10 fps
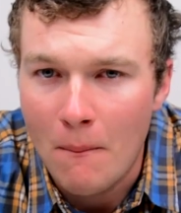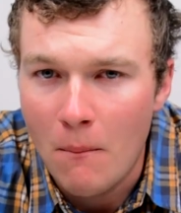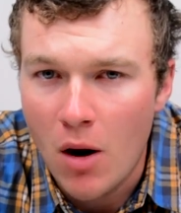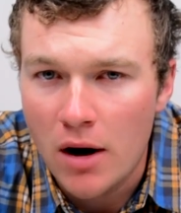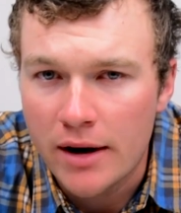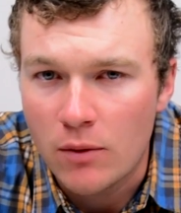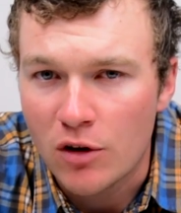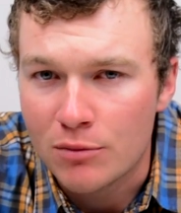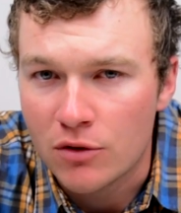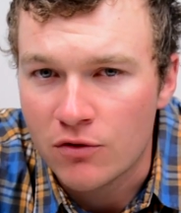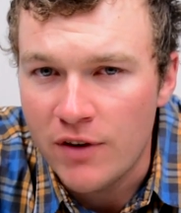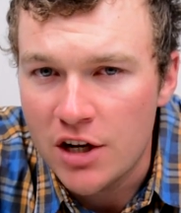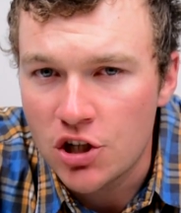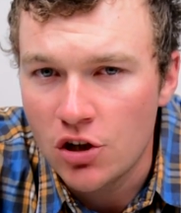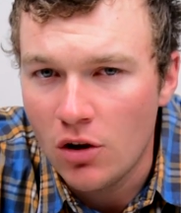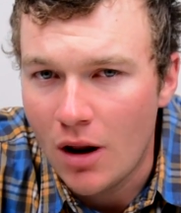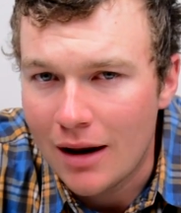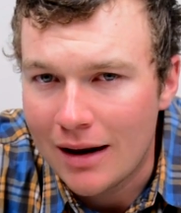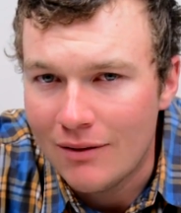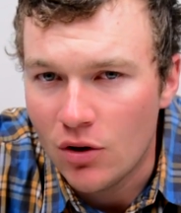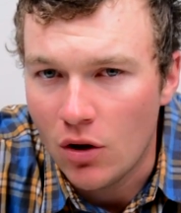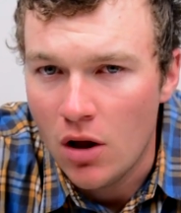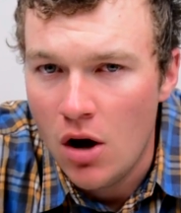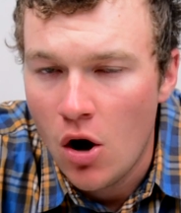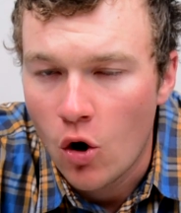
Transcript: market with professional level